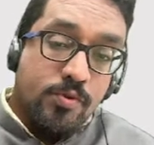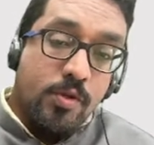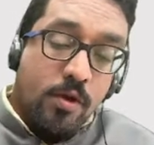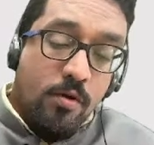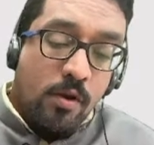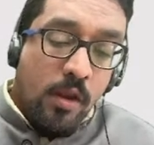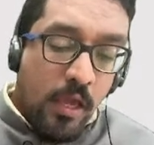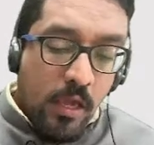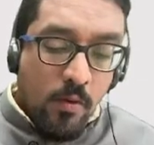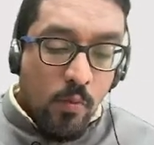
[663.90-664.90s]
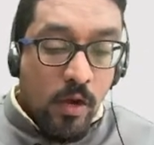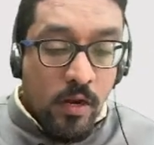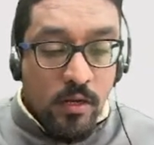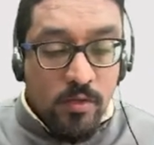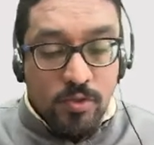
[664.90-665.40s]
three only,
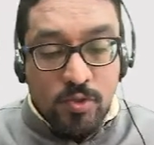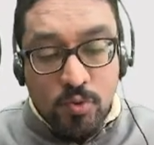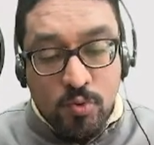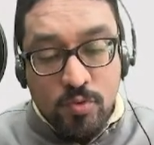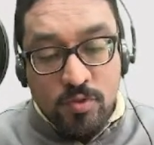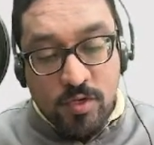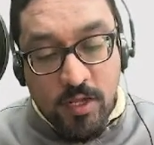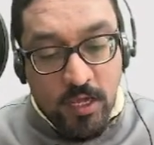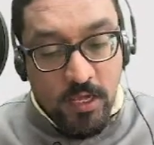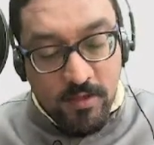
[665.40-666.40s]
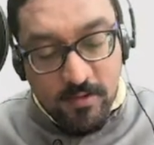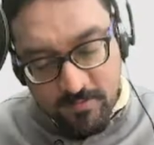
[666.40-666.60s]
one, two, three.